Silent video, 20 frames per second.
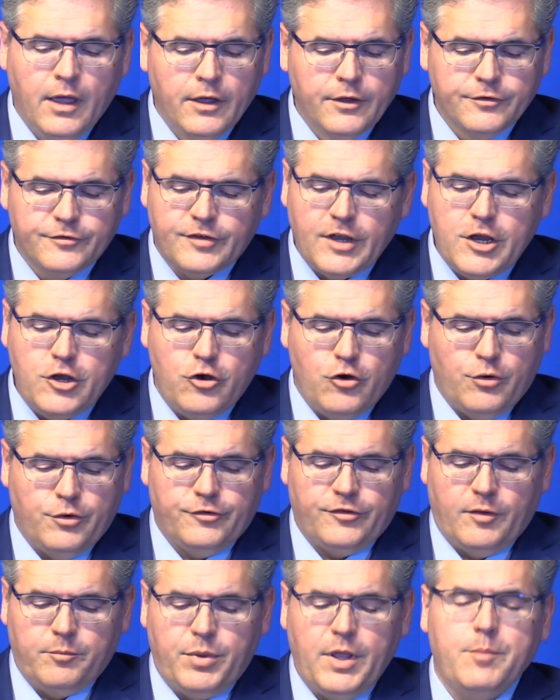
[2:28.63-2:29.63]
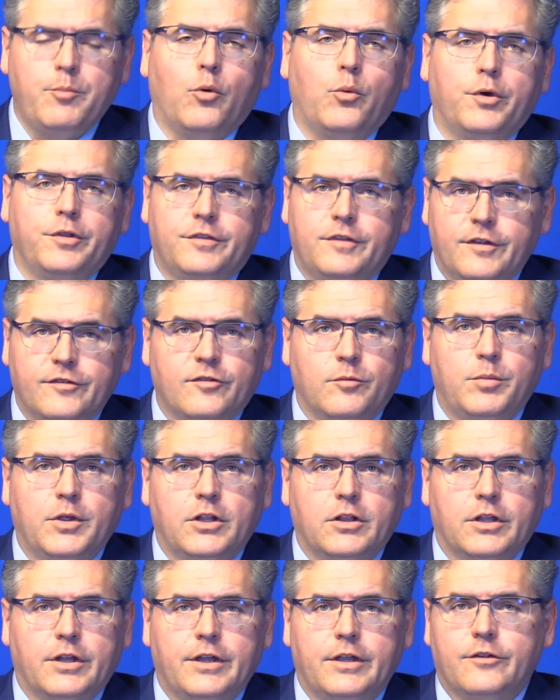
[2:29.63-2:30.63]
Seniors and people with
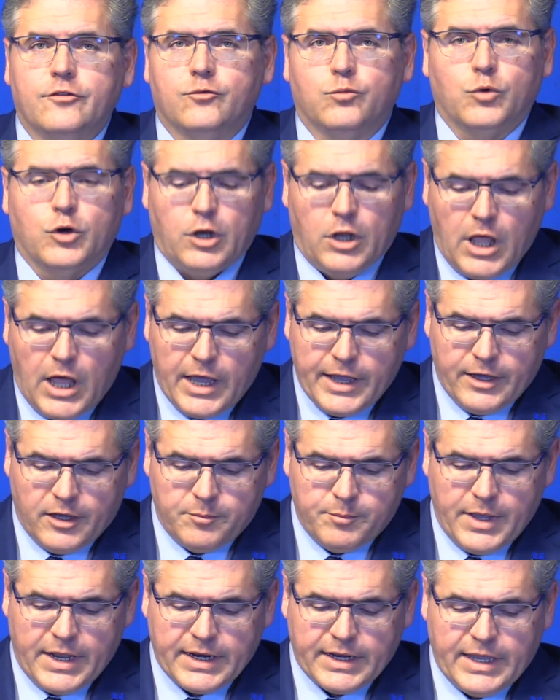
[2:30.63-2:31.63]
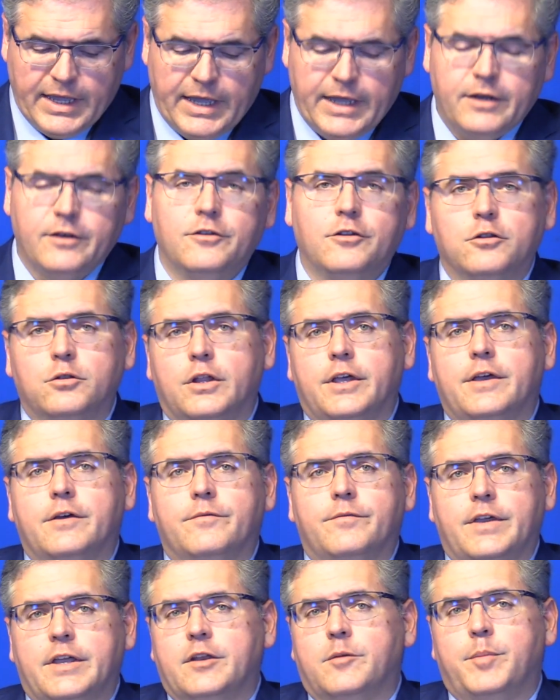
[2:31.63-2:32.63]
disabilities rely on Medicaid to
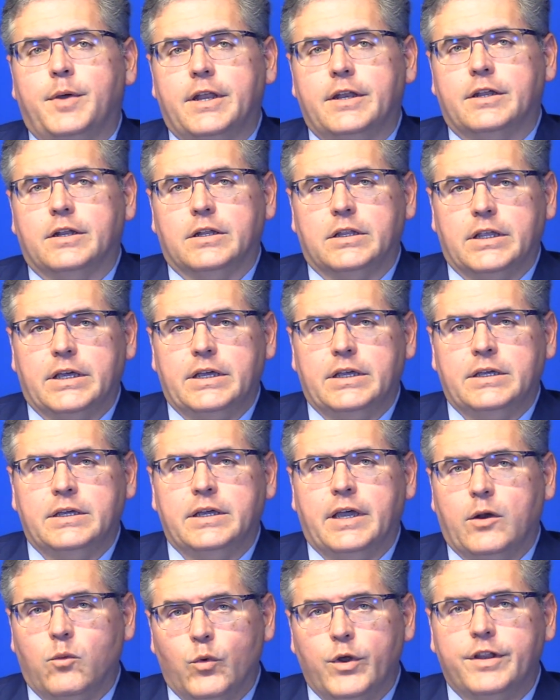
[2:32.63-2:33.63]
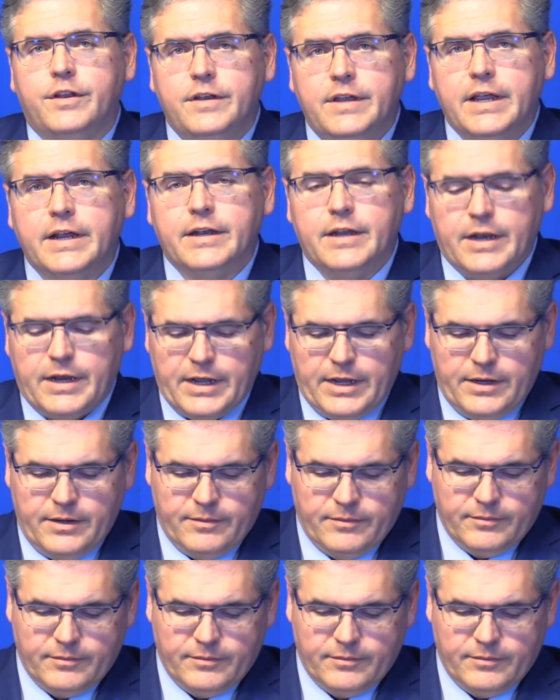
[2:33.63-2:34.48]
live independently and with dignity.